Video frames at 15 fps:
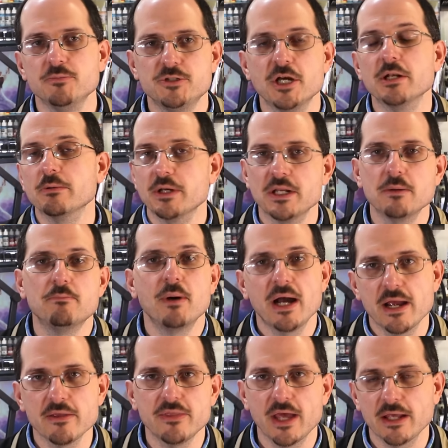generated
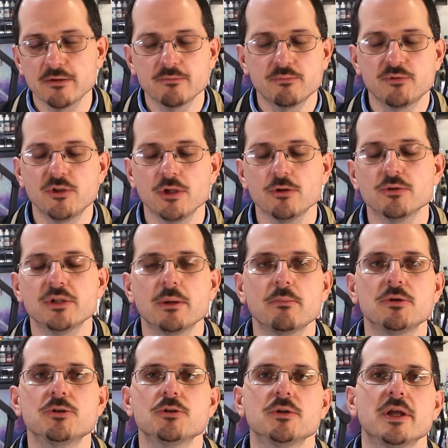by that single
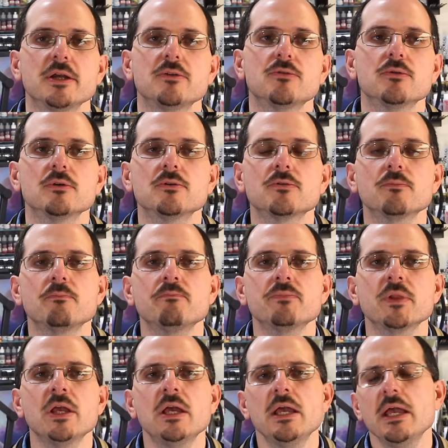temperature light source.
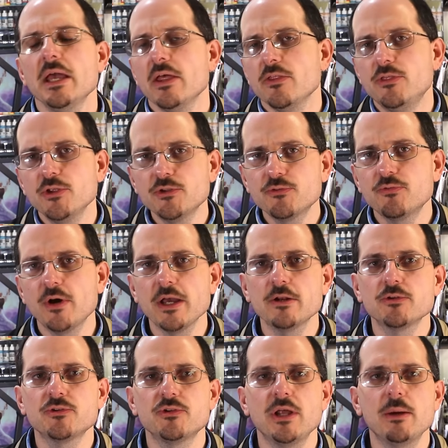This
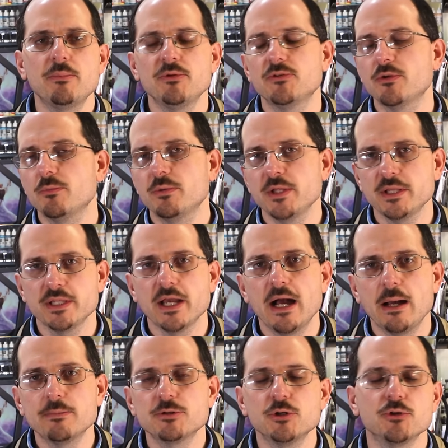final step is completely
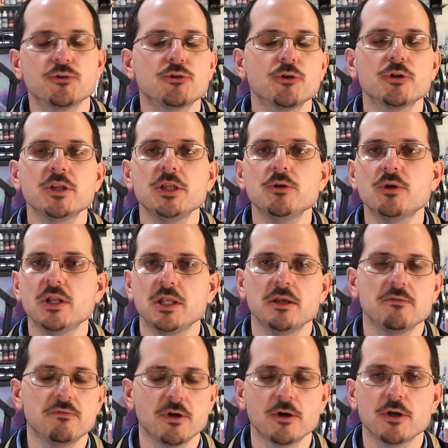optional. Certainly you can
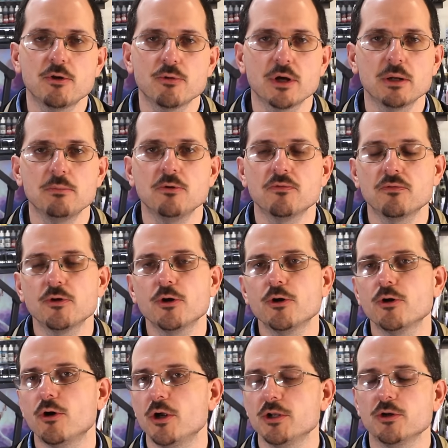get very credible
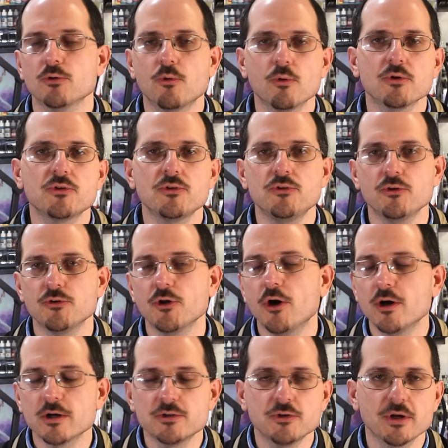fur on your horses, your
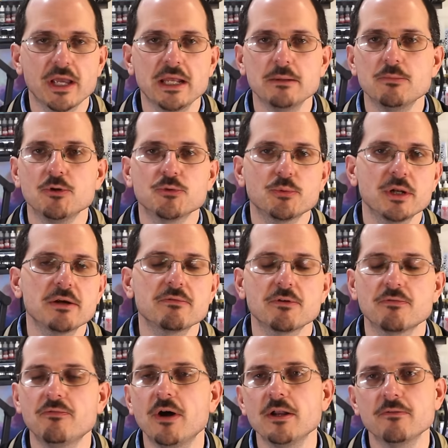dogs, your animals,
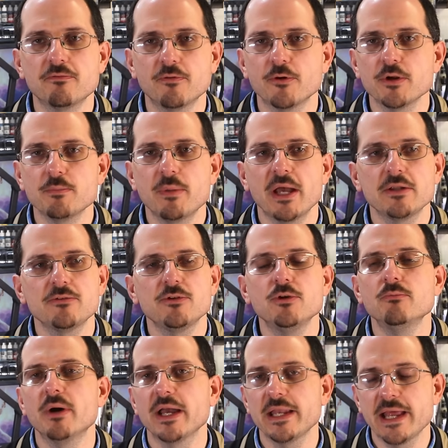whatever fun furry pets
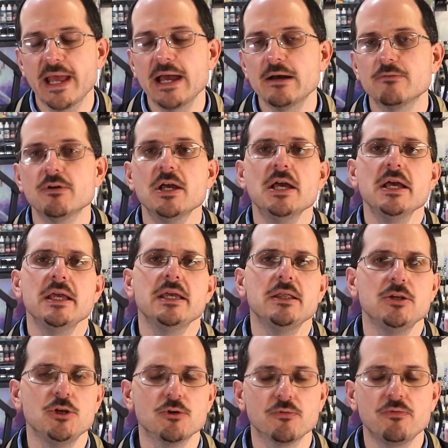you might have
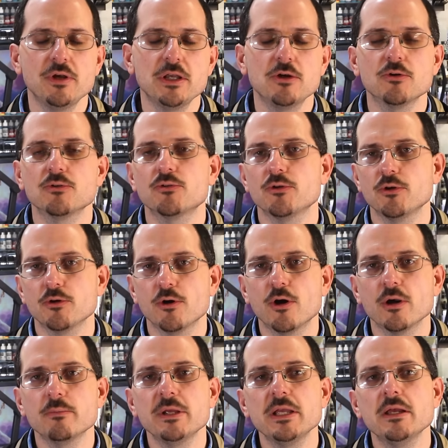in your figures or your
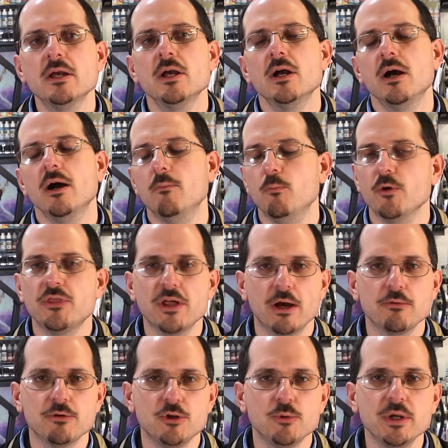army
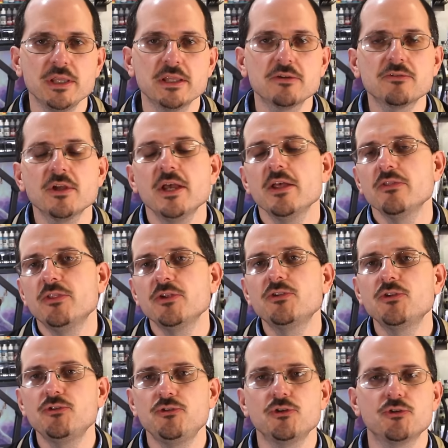without doing this.
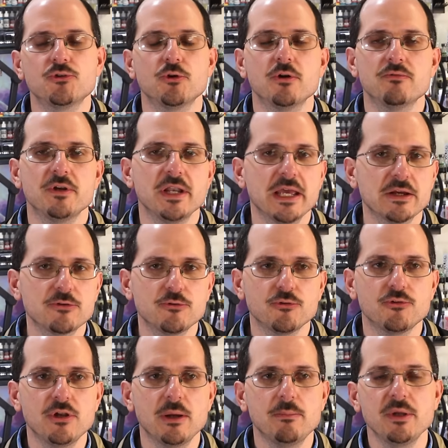This is just sort of an
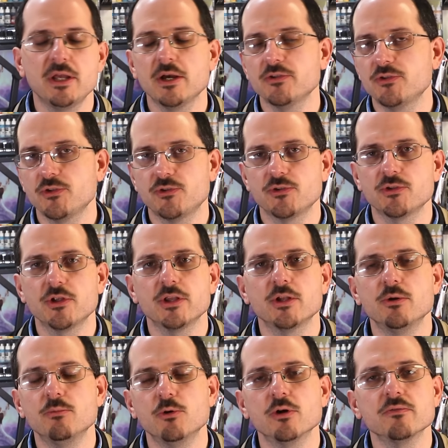extra step because this is a
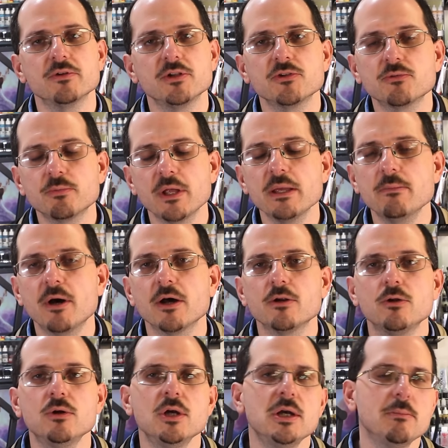little more of a display
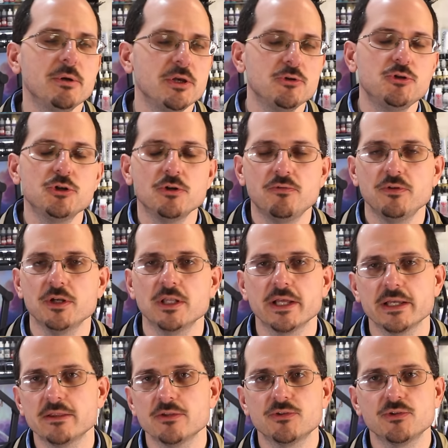model, but you should feel
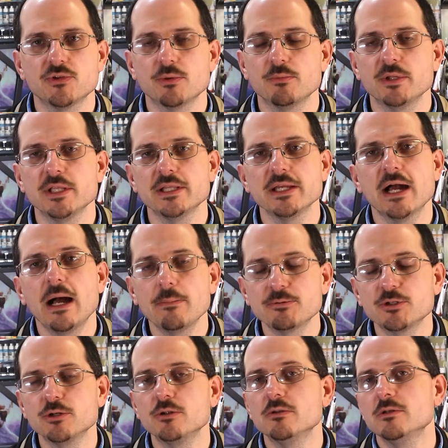like this is completely
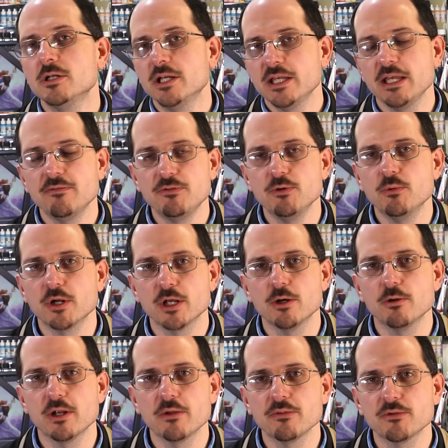optional if you want to
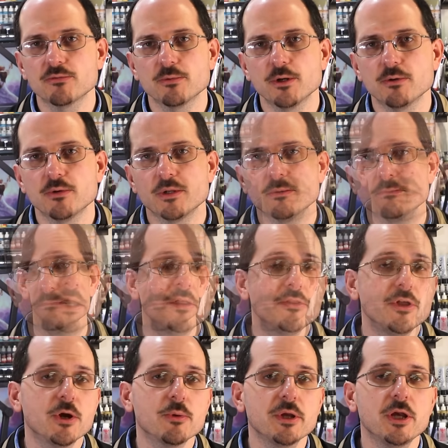go down this road.
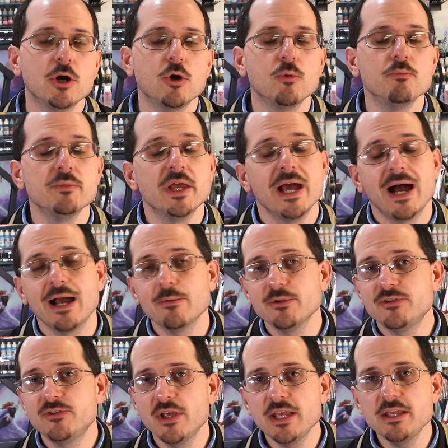There we go. I
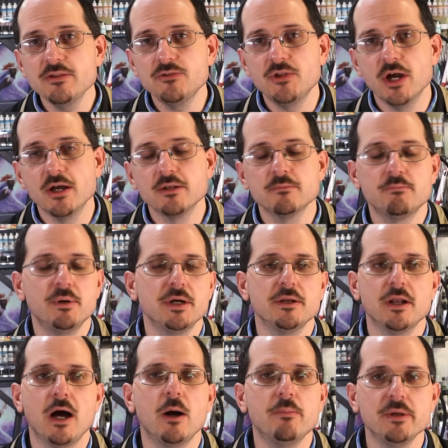would say he's done,
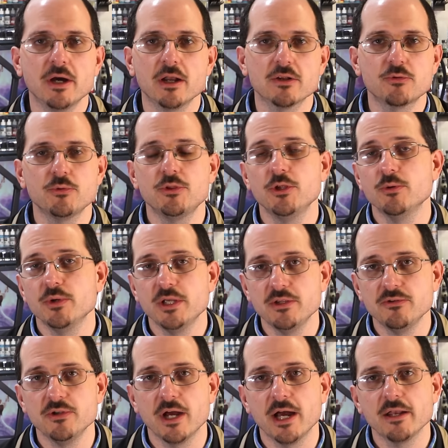but I'll be honest with you,
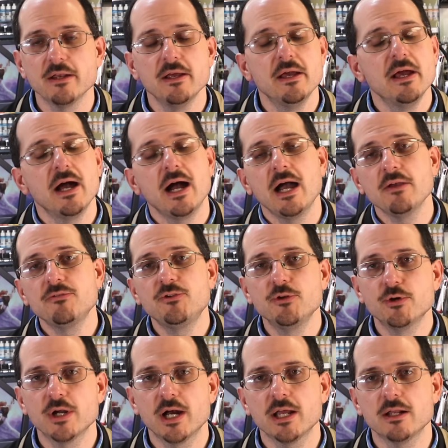he's not. I've
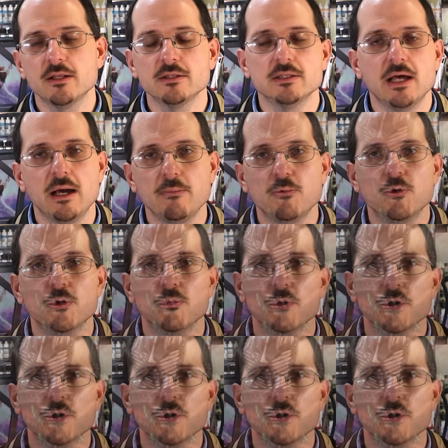still got a lot more